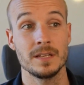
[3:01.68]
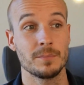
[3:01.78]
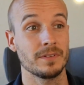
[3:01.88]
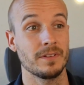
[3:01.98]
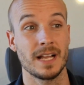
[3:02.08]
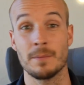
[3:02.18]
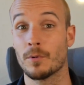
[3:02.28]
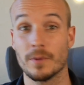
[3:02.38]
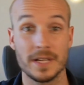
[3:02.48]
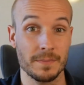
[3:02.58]
but like I'm gonna
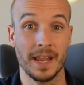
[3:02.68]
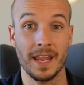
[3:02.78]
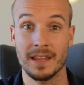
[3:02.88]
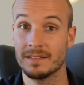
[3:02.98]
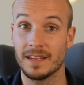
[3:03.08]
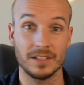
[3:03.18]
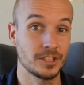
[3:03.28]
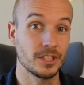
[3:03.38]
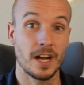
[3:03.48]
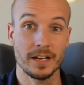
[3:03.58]
raise my hand, take a
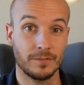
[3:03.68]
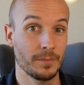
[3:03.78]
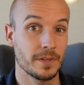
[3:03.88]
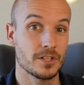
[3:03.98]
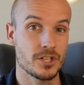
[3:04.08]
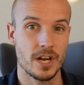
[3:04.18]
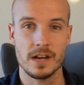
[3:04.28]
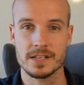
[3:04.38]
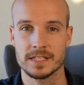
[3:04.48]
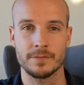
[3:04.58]
shot for me to share,
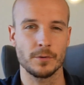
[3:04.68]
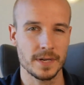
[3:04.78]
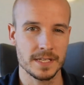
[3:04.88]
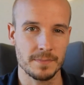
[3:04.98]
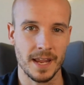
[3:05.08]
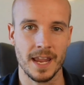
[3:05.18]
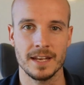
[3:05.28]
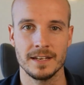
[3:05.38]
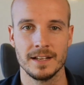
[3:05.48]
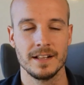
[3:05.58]
because I never raised my
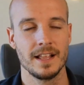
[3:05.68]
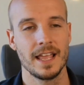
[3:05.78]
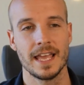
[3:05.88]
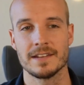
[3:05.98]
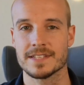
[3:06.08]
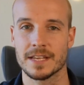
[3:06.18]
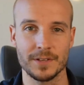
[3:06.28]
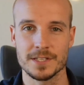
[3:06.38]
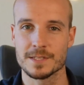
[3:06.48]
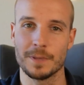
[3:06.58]
hand. And I was like, if he
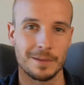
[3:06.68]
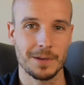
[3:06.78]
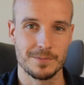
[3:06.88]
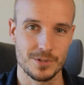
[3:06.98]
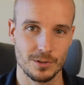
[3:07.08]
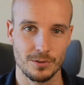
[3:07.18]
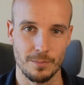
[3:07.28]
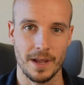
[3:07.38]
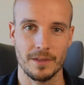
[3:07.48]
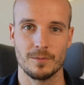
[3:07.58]
doesn't pick me, I'm just gonna go to the
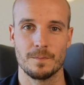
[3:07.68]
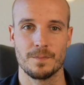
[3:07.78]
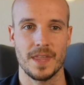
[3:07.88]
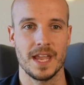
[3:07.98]
bathroom. And